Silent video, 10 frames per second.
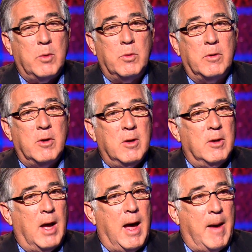were
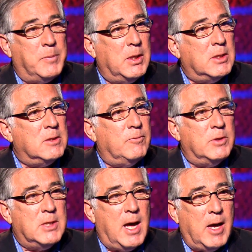optics and
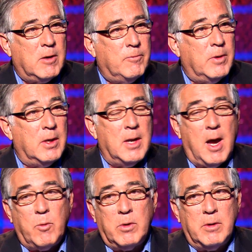photography, and
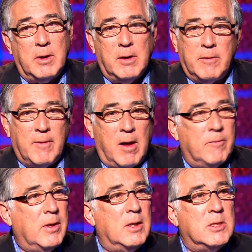now we're
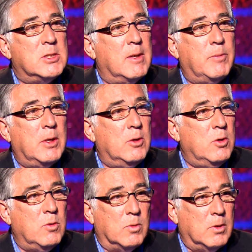evolving into something
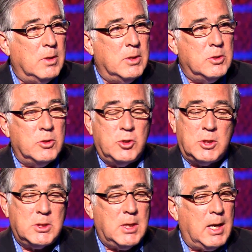new. So it's
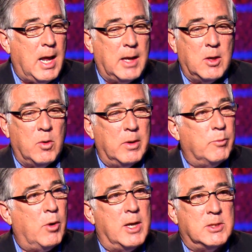just an ongoing
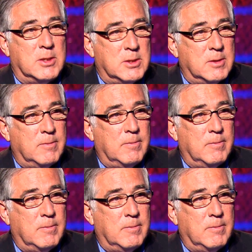process.